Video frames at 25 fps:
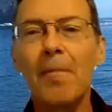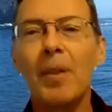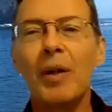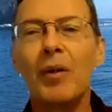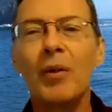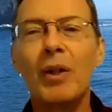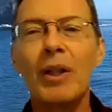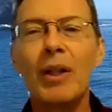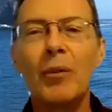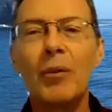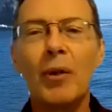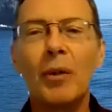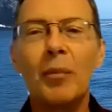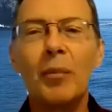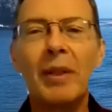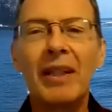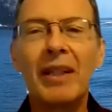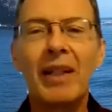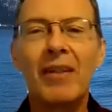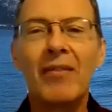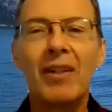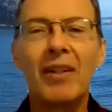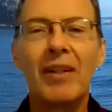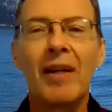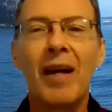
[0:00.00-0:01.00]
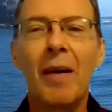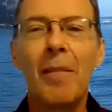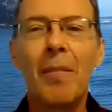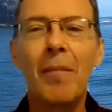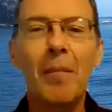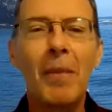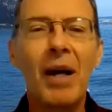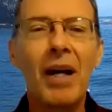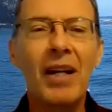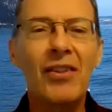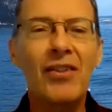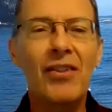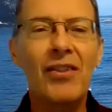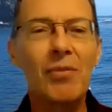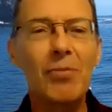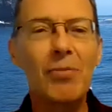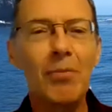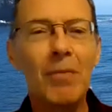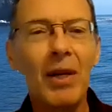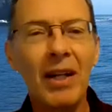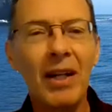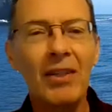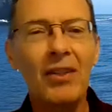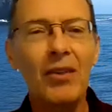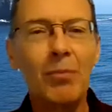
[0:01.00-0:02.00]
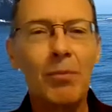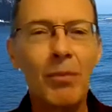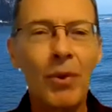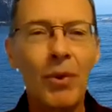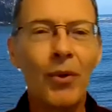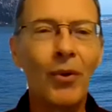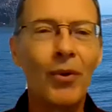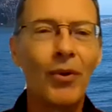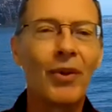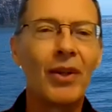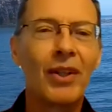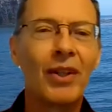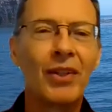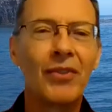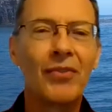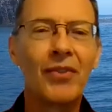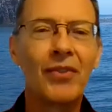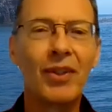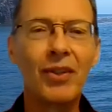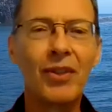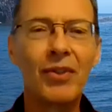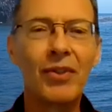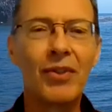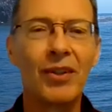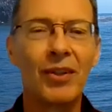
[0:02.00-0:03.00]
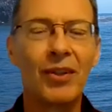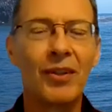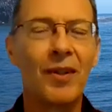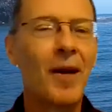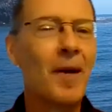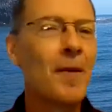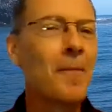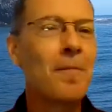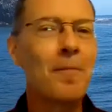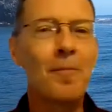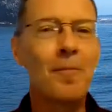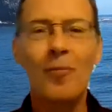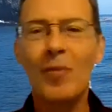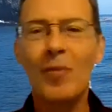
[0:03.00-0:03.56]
but we will be given much, much more in the future.